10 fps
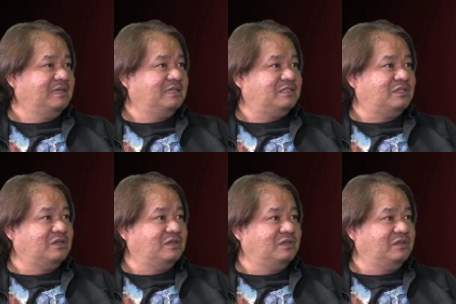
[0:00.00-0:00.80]

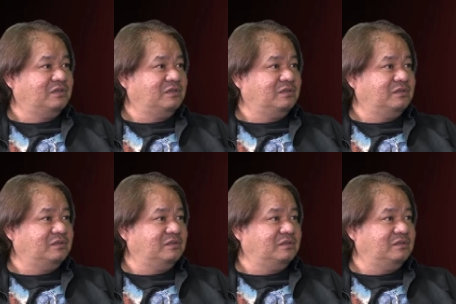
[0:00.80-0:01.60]
So
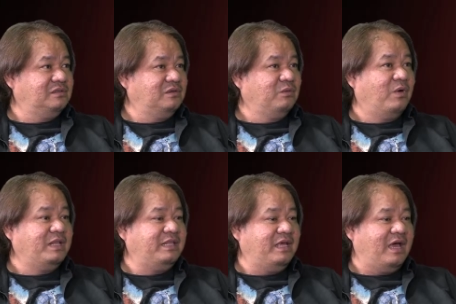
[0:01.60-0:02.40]
one
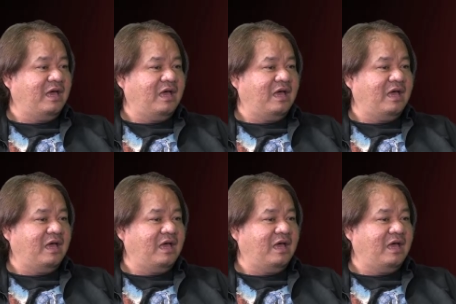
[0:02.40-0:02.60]
day I,